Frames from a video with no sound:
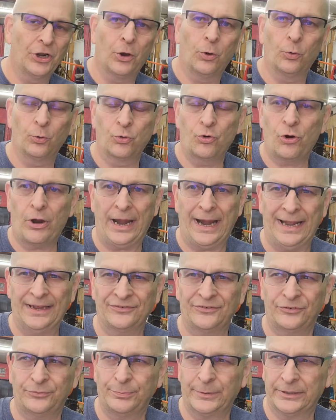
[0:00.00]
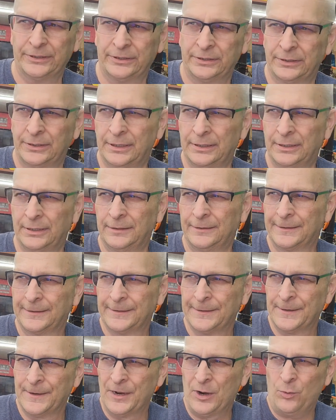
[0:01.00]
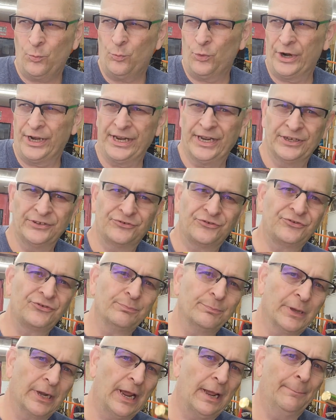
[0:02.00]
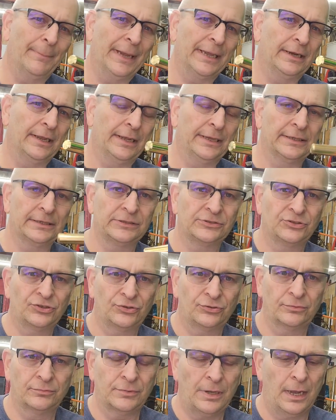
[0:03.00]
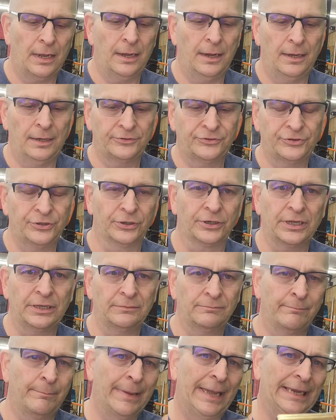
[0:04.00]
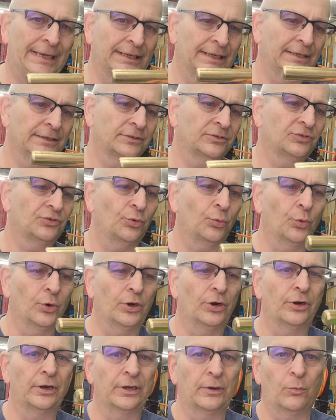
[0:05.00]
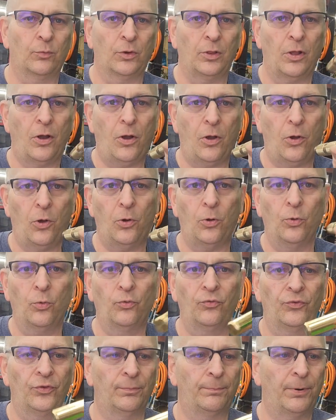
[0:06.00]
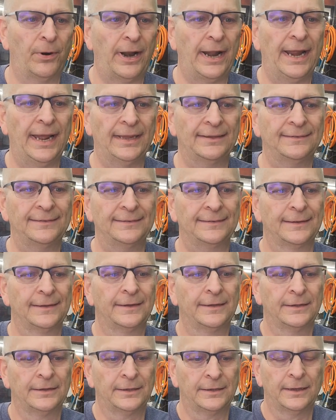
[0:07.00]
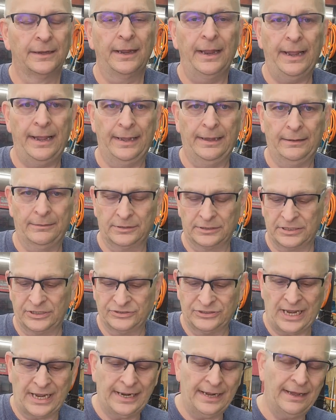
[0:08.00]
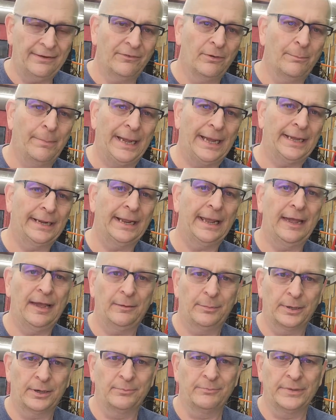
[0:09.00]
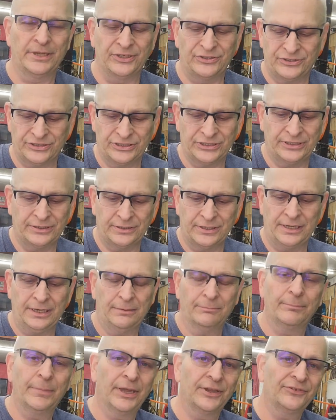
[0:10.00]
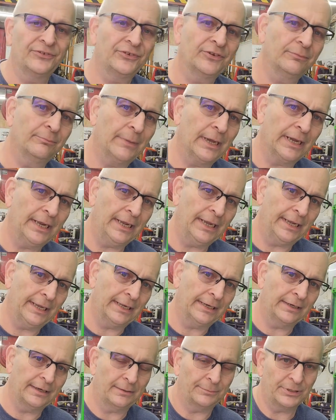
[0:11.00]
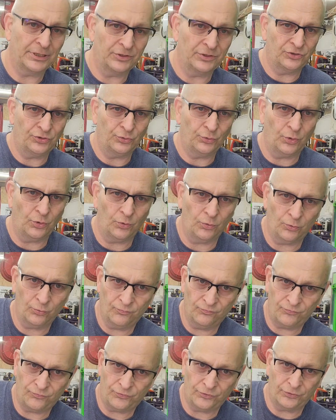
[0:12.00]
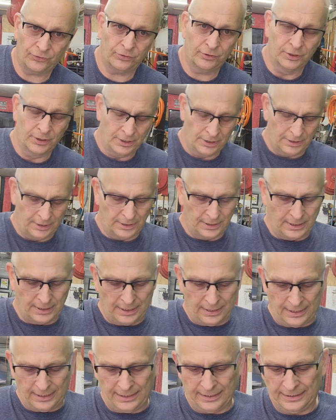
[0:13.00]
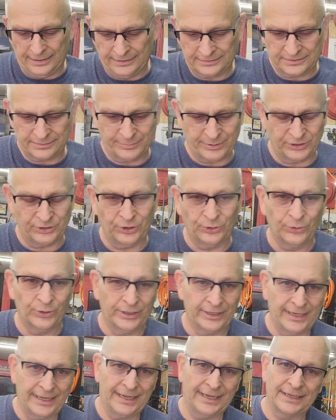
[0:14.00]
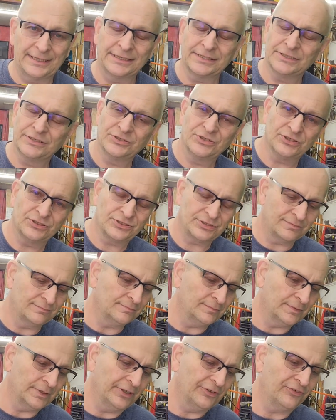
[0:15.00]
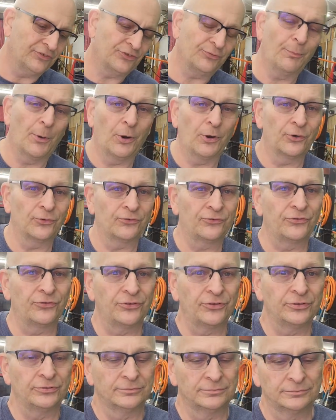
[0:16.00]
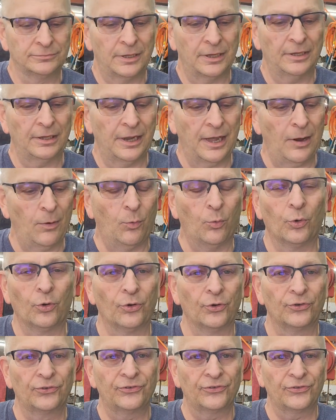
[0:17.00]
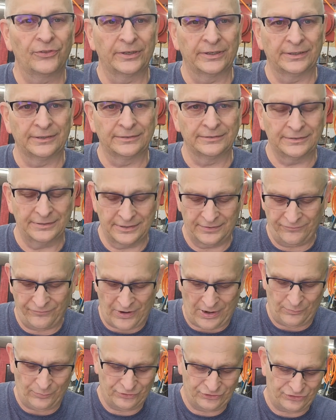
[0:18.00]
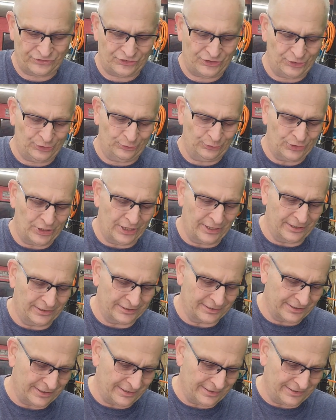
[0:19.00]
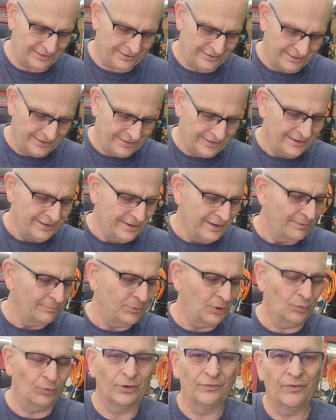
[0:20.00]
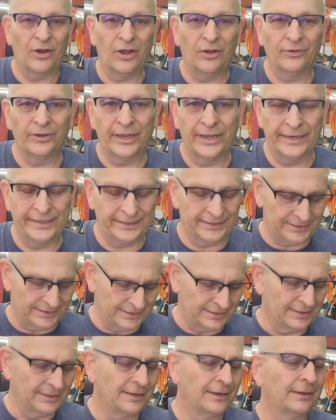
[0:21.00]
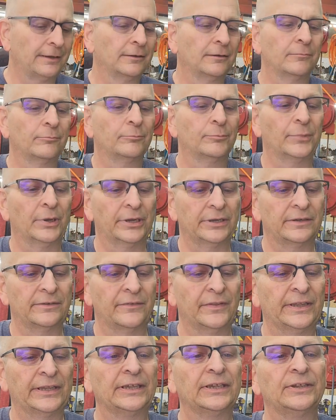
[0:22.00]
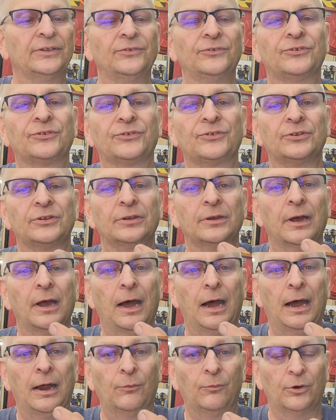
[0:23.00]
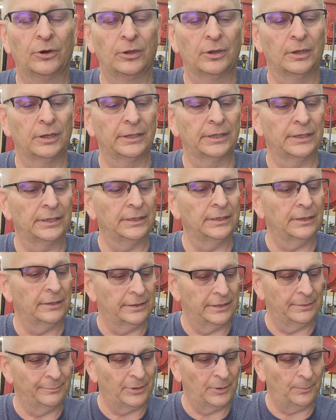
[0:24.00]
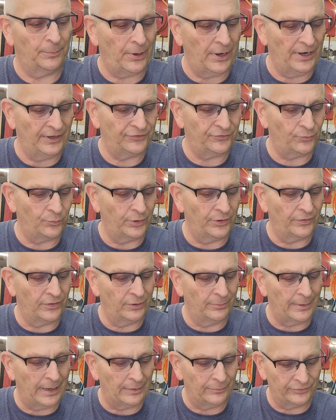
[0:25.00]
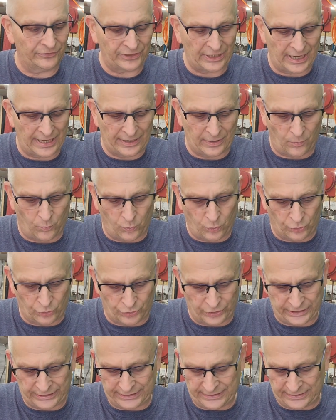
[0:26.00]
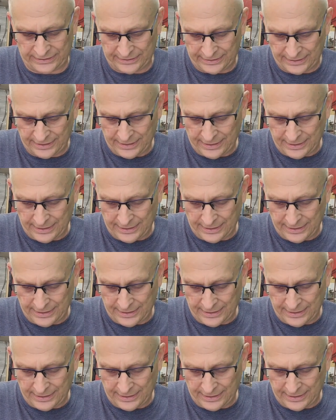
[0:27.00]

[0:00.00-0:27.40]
an old Craftsman wrench, but I made took it and made it to where it will hold the brass because I have a bad habit of missing and busting my hand, and I'm too old for to be doing that. It smarts a lot worse than if I was still young, but we've all done it. But these, I really am impressed with them. I was kind of worried